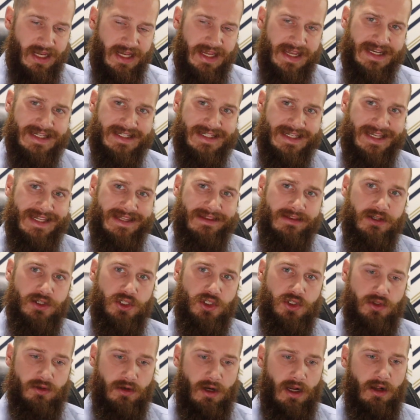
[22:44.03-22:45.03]
It's in the
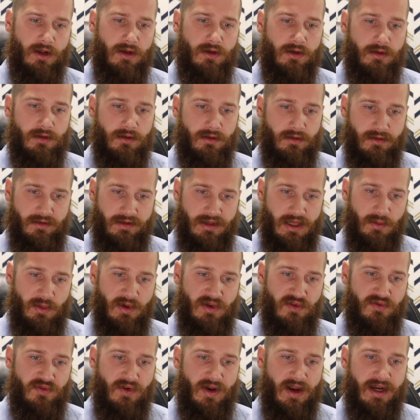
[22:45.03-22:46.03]
struggle that
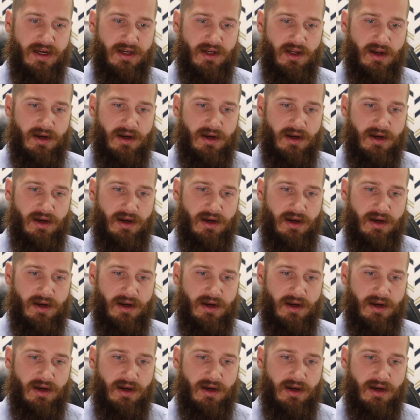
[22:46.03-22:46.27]
we find